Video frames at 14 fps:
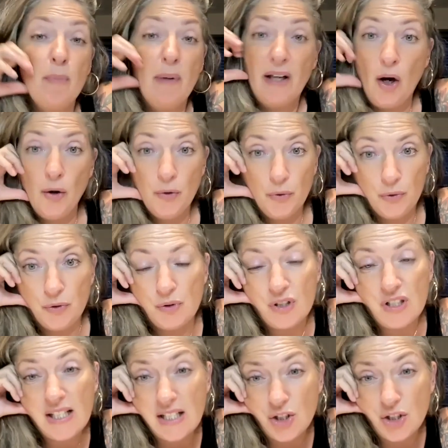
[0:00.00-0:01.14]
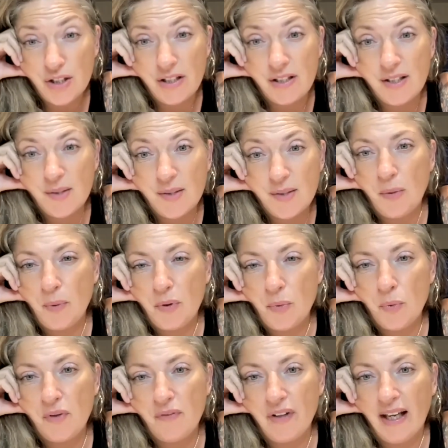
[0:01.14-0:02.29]
my own teachers, you know, with
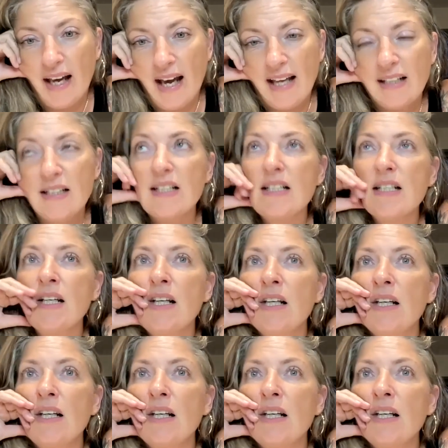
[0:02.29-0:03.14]
all of it, and